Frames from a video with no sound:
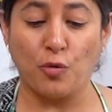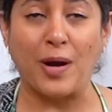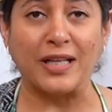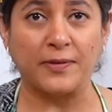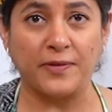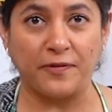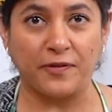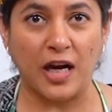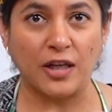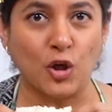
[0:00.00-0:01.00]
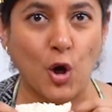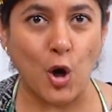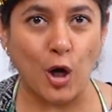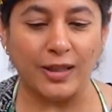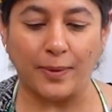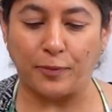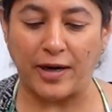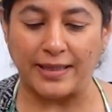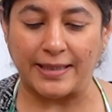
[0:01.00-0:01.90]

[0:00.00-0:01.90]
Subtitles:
once we've cut all the bread